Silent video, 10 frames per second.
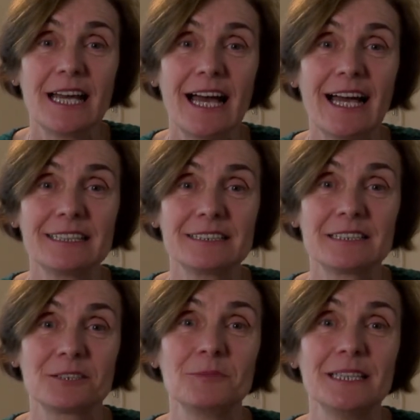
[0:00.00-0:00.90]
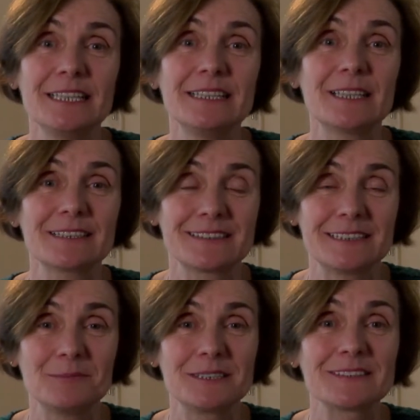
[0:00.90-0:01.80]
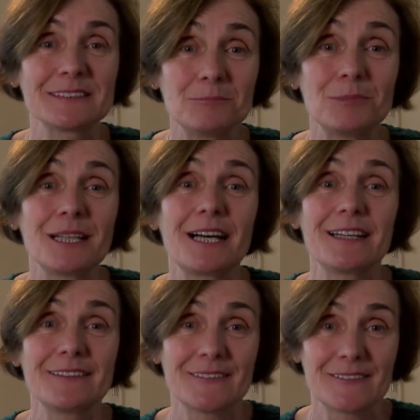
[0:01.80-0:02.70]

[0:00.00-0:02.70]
and to me that seemed to symbolise